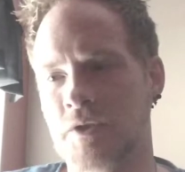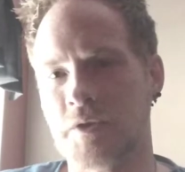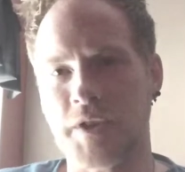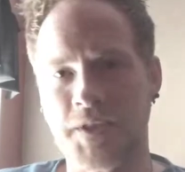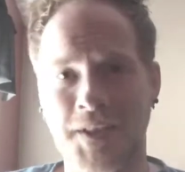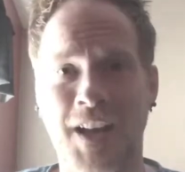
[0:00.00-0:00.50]
your
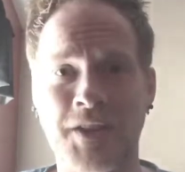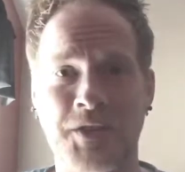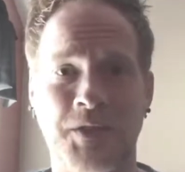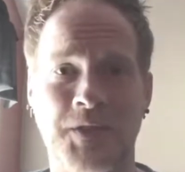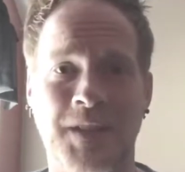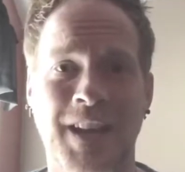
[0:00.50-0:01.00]

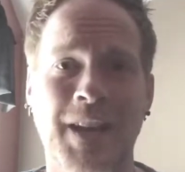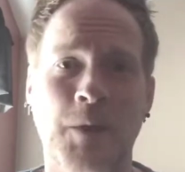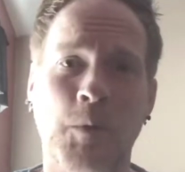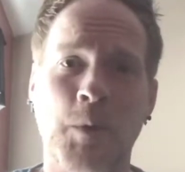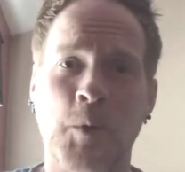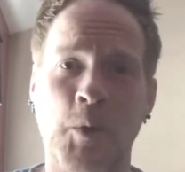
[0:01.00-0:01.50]
discussions,
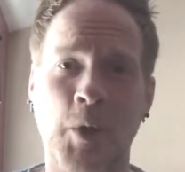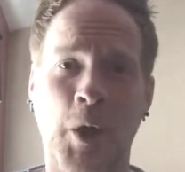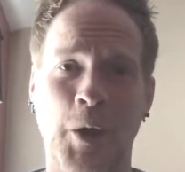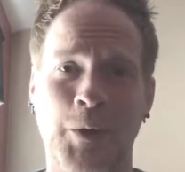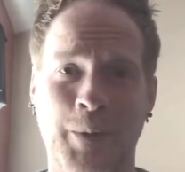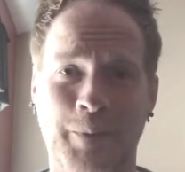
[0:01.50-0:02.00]
we won't
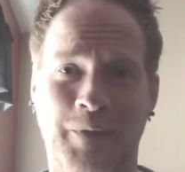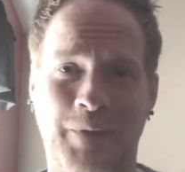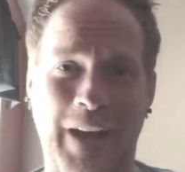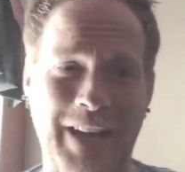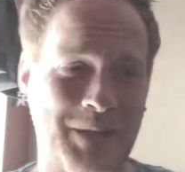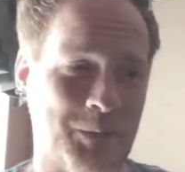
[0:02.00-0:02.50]
call them
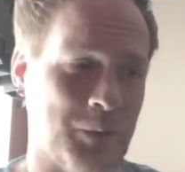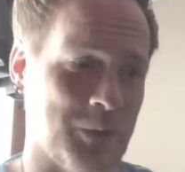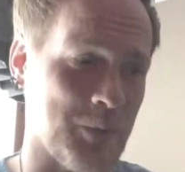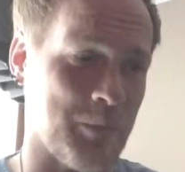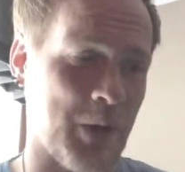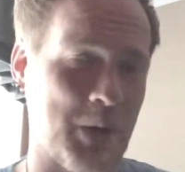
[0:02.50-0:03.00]
fights with
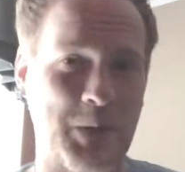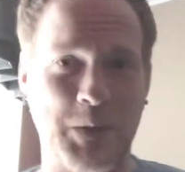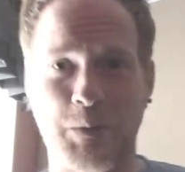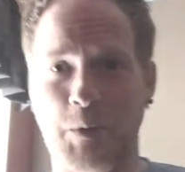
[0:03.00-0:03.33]
your partners,